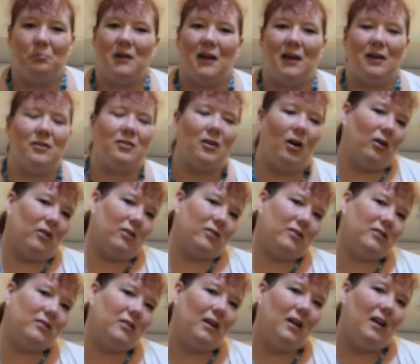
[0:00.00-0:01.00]
He
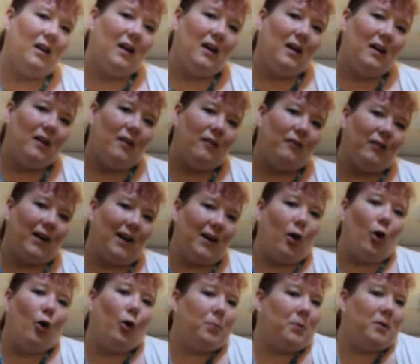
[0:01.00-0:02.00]
talks
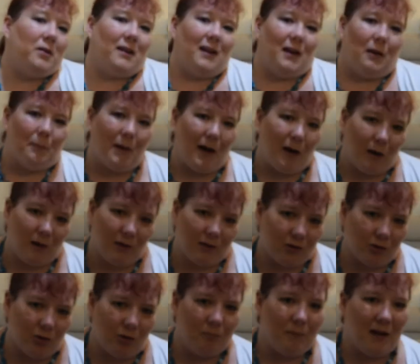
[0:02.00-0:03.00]
very openly about
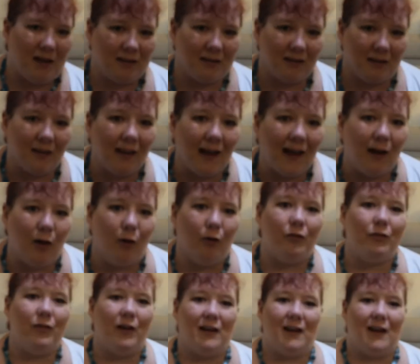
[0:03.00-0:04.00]
his own mental
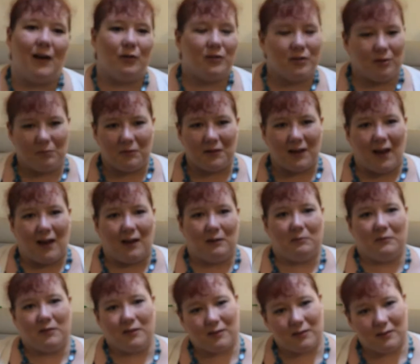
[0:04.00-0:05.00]
health and how
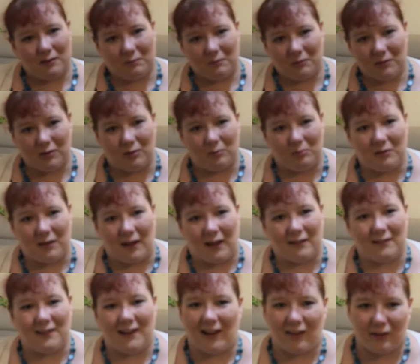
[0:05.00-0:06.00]
sometimes some
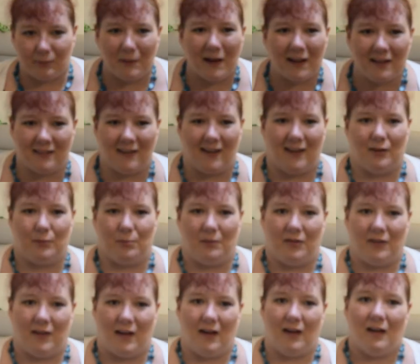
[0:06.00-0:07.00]
days he has bad days
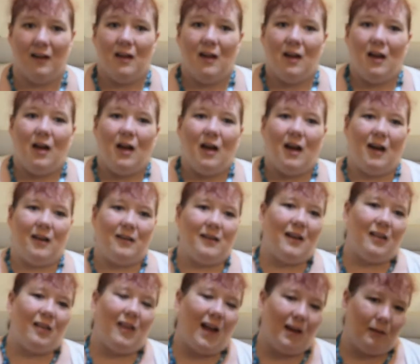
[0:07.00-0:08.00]
with that.
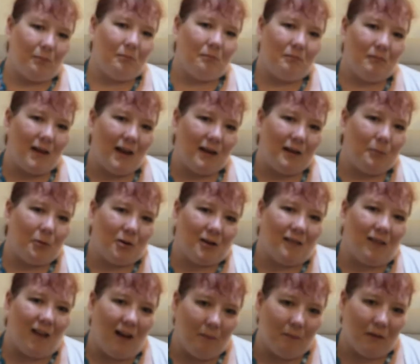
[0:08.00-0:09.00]
And like
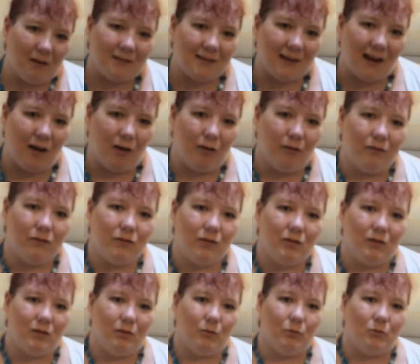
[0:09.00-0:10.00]
anybody like myself
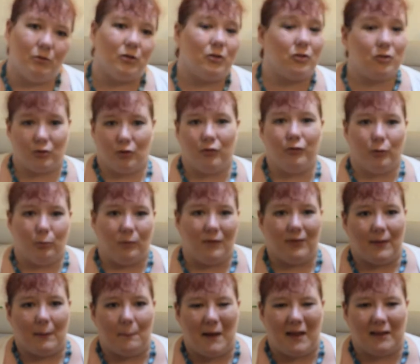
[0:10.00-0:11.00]
who does suffer
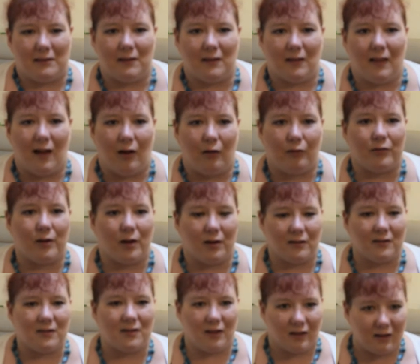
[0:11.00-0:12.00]
with their mental health
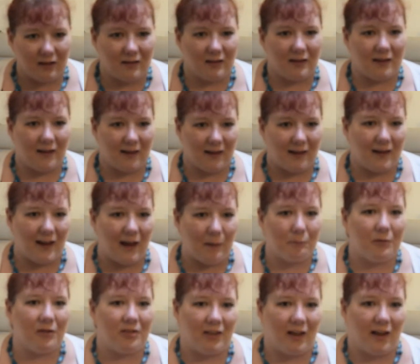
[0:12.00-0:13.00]
can certainly
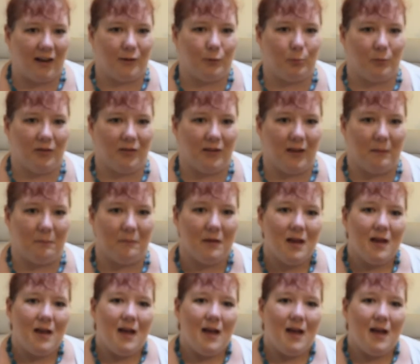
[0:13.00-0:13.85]
empathise with them.